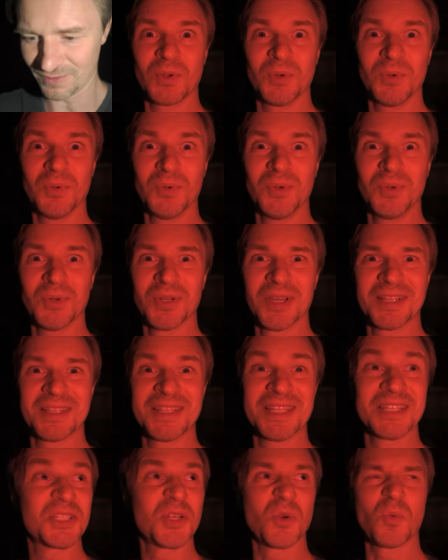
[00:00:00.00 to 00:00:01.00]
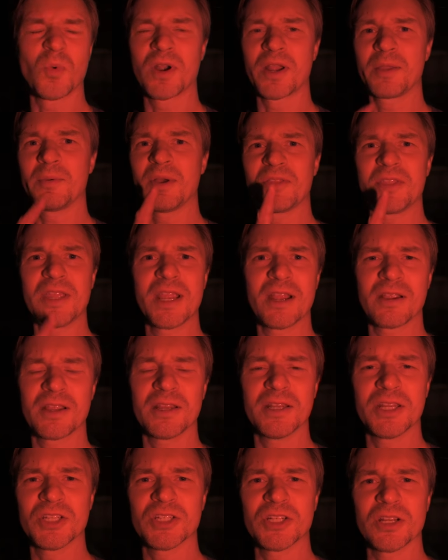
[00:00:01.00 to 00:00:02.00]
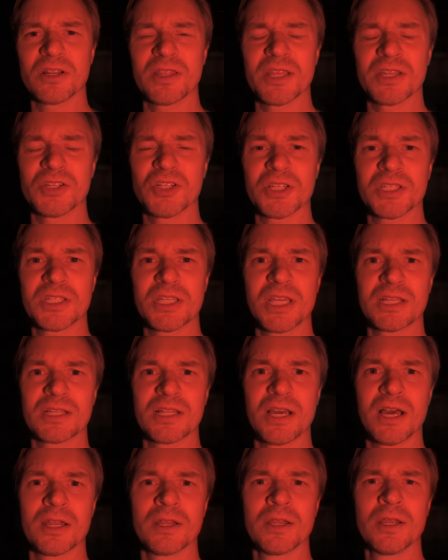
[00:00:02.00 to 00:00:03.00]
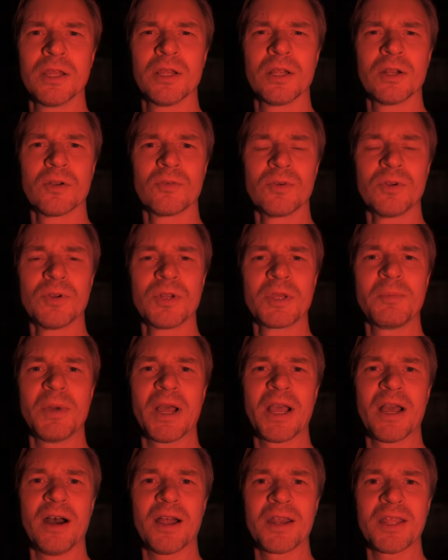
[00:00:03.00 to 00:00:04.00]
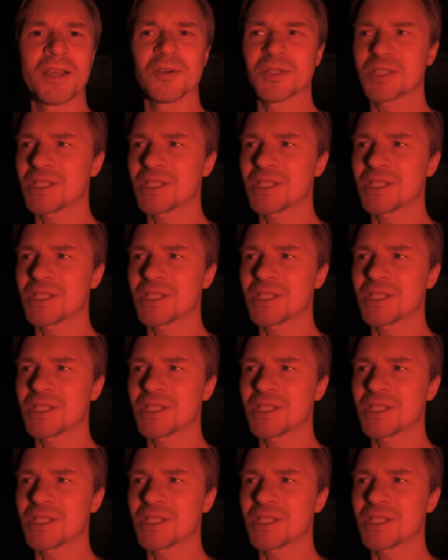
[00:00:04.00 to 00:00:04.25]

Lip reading: Ooh, look at this. Don't worry about the air conditioner that just kicked on, ruining my audio.